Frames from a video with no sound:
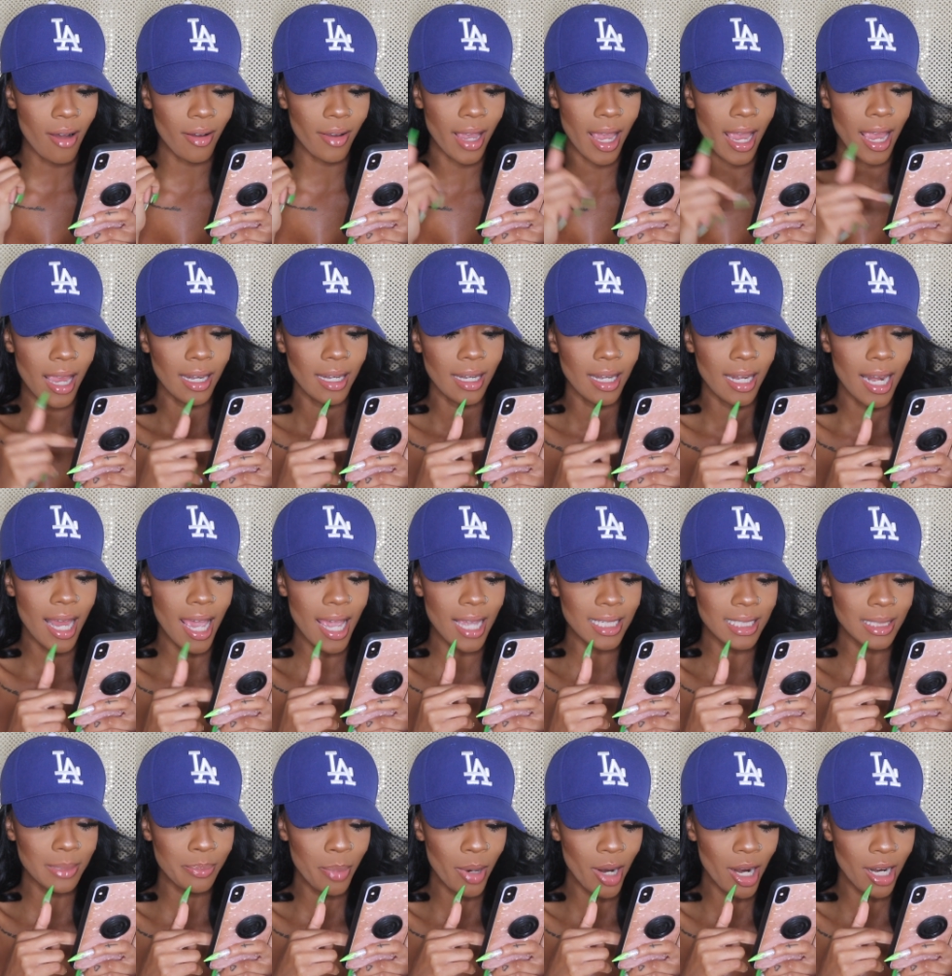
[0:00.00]
Okay,
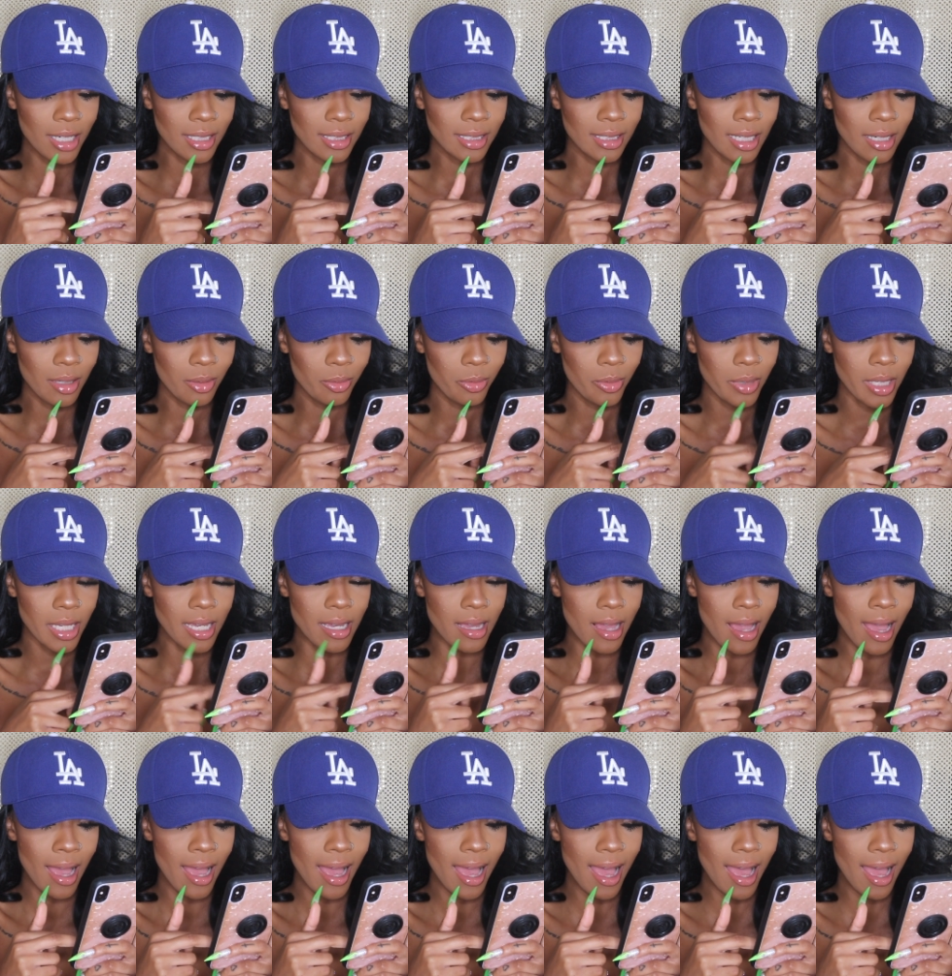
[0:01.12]
next person we
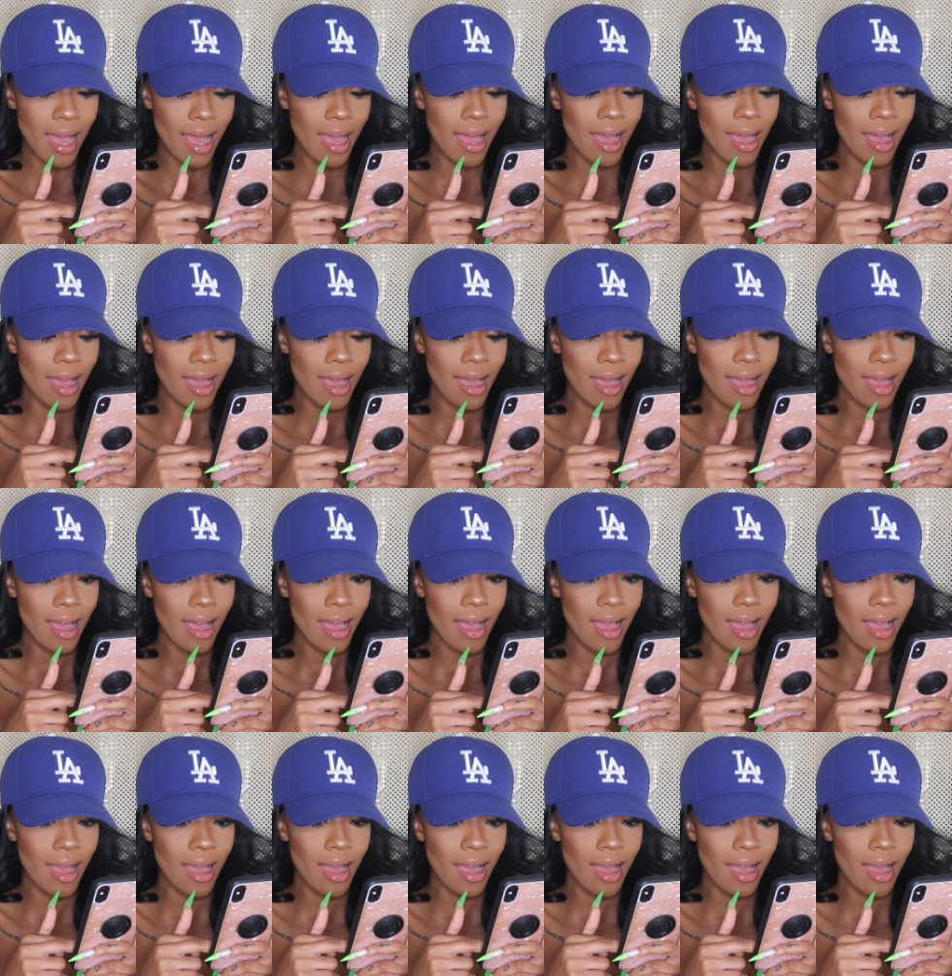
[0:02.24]
have.